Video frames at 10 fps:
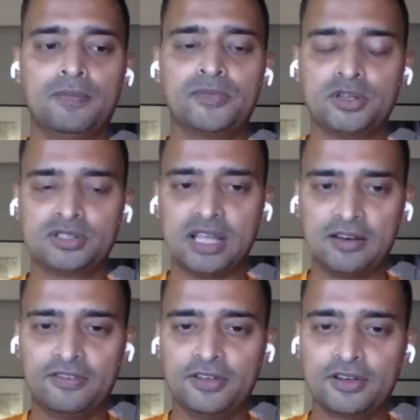
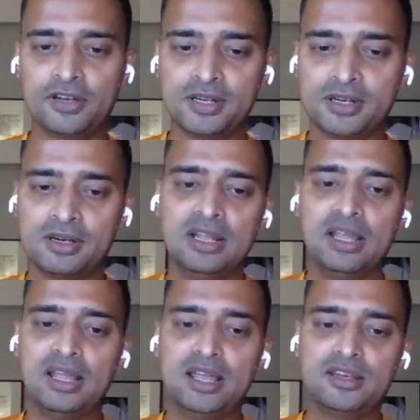yourself, your career,
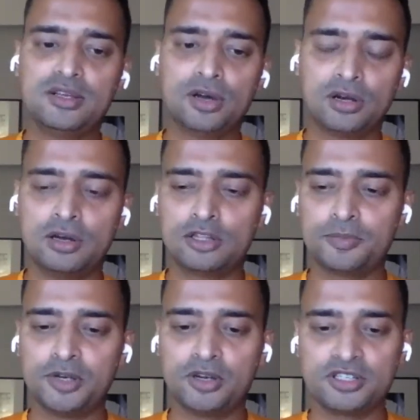and your
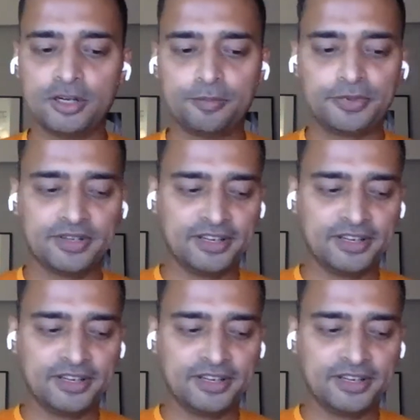entrepreneurship